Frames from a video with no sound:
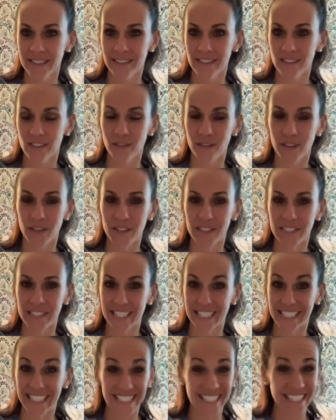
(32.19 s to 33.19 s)
So, if there's
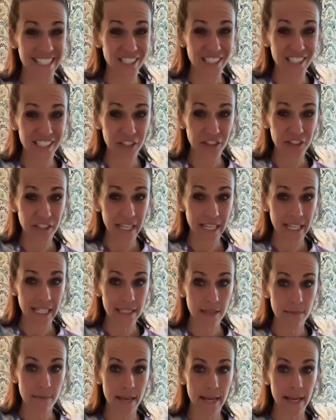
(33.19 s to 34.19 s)
a decision you're needing
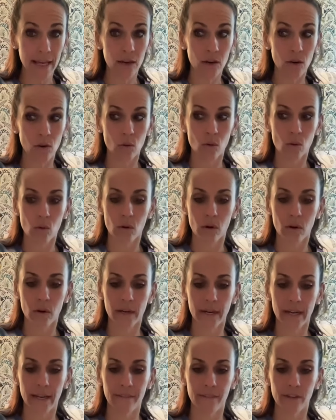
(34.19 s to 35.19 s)
to make,
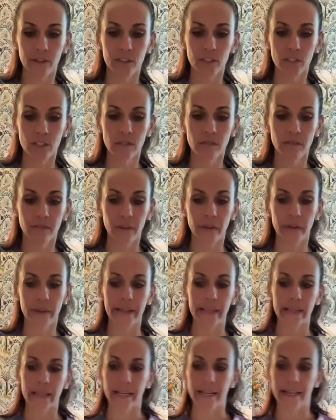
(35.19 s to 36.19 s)
or if you're just
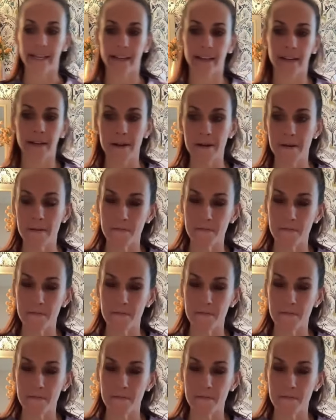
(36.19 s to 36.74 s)
feeling like